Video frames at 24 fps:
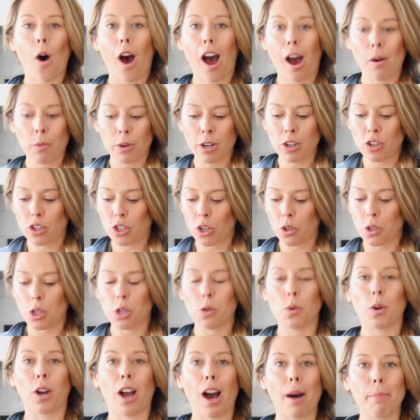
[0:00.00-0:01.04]
I wanna show
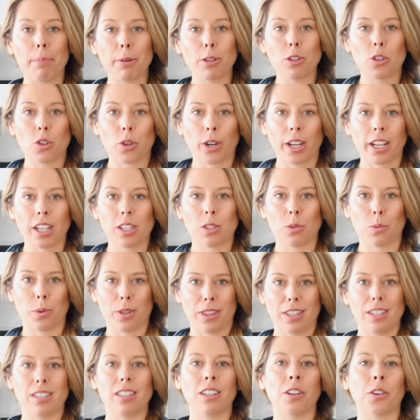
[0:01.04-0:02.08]
you a couple tricks
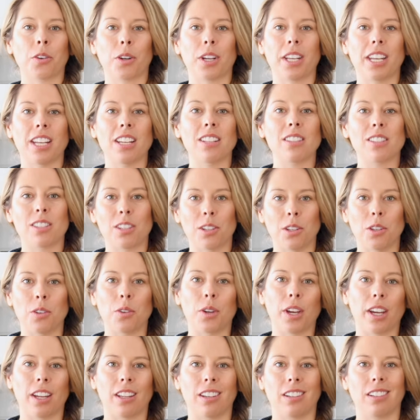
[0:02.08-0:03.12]
with these ingredients so you
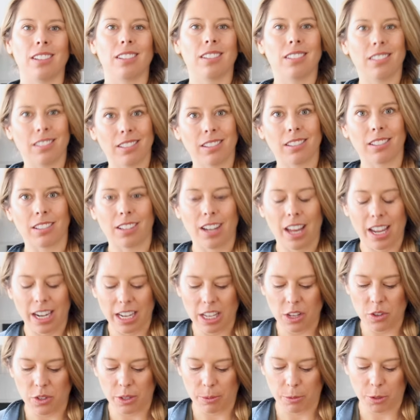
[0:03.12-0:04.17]
can learn how to
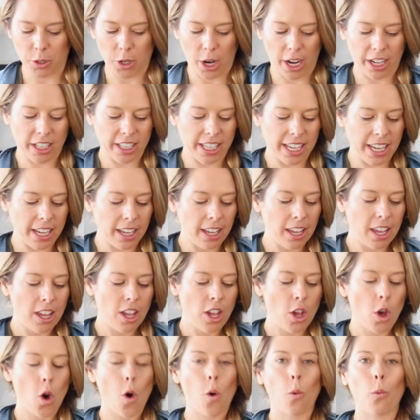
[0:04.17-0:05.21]
use them correctly.
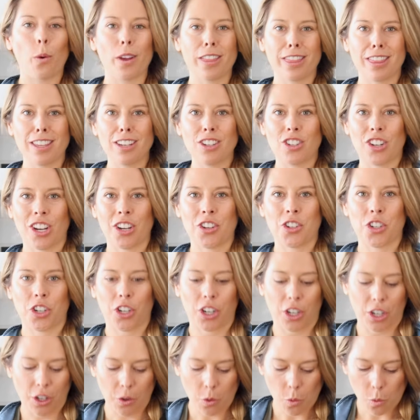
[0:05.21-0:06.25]
With the
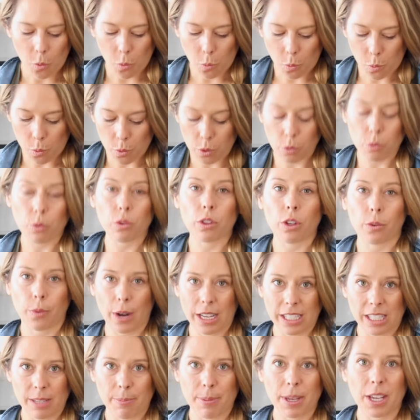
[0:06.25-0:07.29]
ginger, the
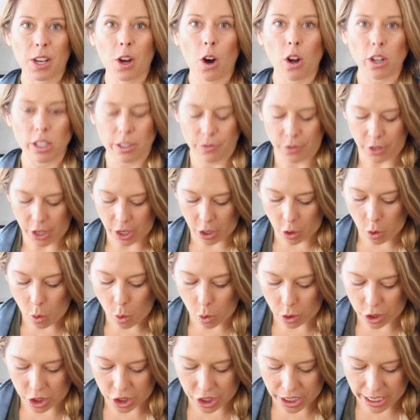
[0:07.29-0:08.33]
recipe calls for
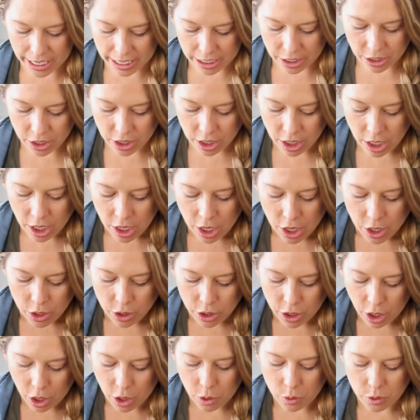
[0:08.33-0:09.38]
1/4 inch.
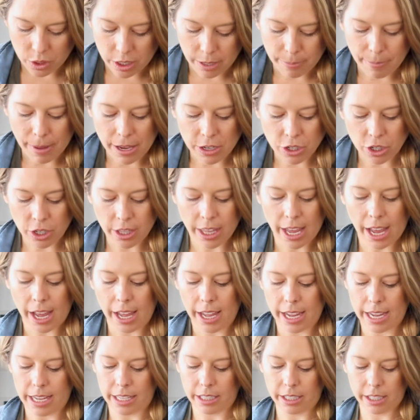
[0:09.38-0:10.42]
So to measure
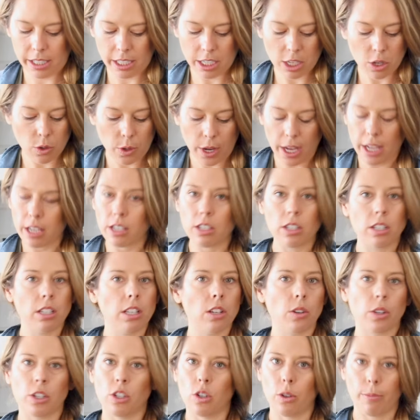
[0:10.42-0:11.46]
that, you can
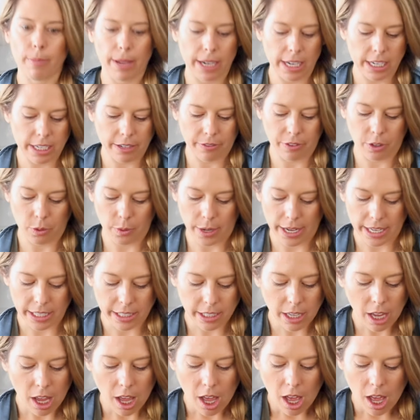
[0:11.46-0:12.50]
do it many different
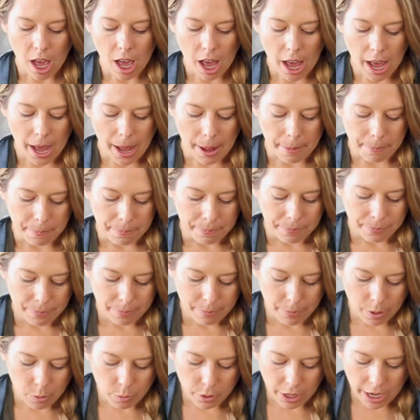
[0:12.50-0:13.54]
ways.
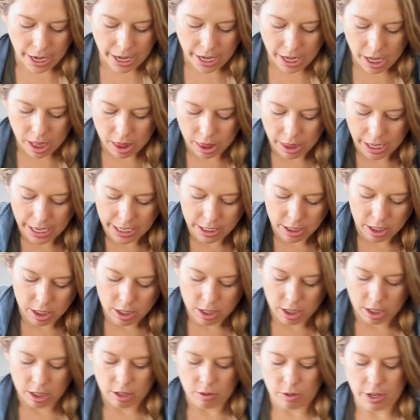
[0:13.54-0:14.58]
But what I like to
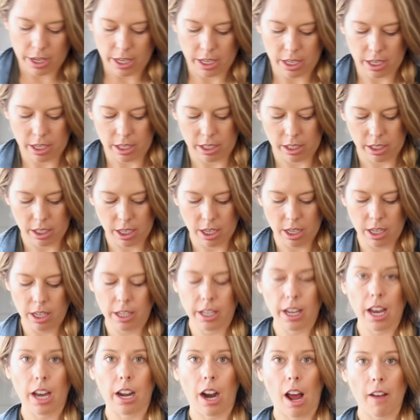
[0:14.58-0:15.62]
do is
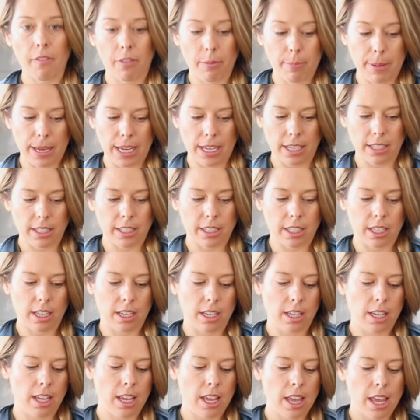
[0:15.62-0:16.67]
cut off a piece
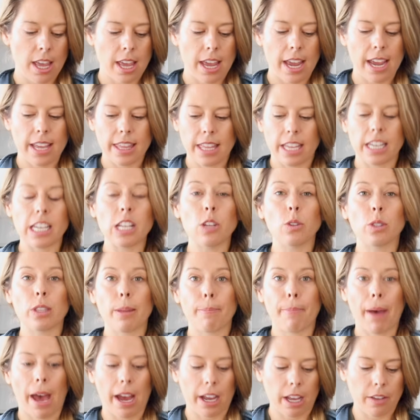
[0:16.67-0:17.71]
and then use the
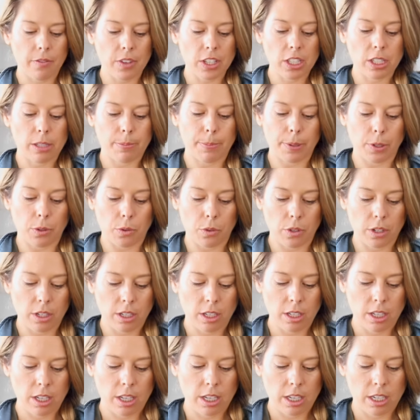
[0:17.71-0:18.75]
back of a
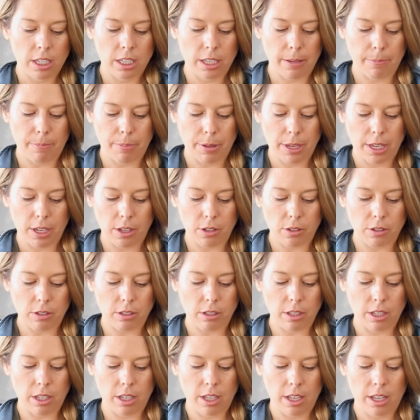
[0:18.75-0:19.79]
spoon to
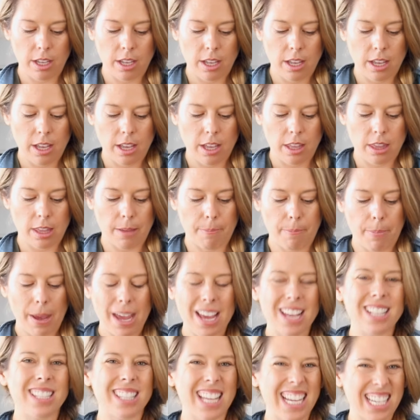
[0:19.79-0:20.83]
peel
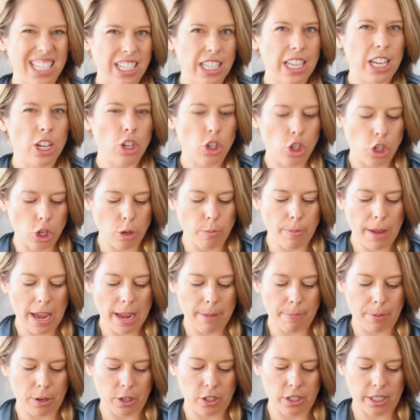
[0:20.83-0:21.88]
it's like tissue
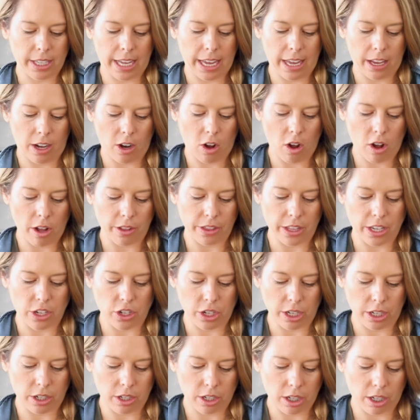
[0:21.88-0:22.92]
paper skin on the
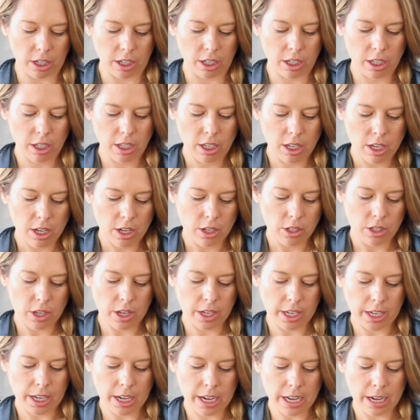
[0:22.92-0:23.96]
ginger. So
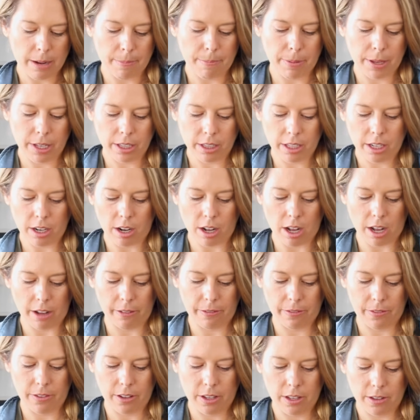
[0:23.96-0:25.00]
you can kind of peel it
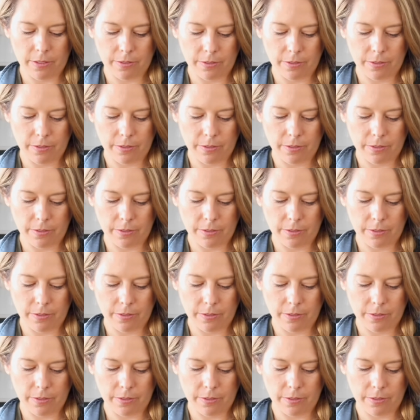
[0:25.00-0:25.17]
off